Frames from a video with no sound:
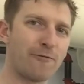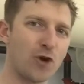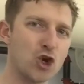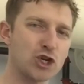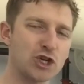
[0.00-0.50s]

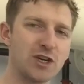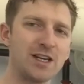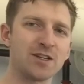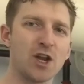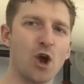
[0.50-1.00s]
First, you
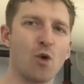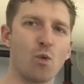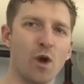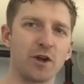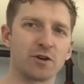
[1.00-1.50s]
need to know
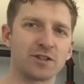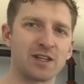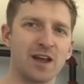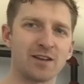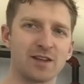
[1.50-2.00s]
what your
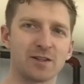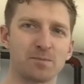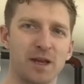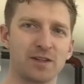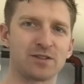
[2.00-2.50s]
CSS
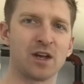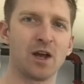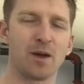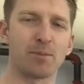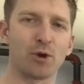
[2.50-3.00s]
pace
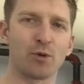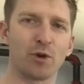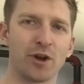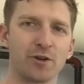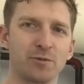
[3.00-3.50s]
per
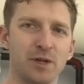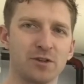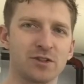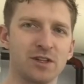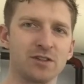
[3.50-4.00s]
100
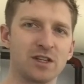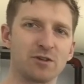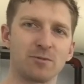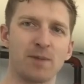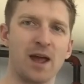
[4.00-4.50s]
meters is,
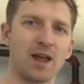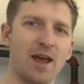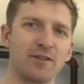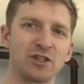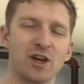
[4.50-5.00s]
either by
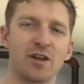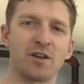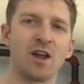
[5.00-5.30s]
having done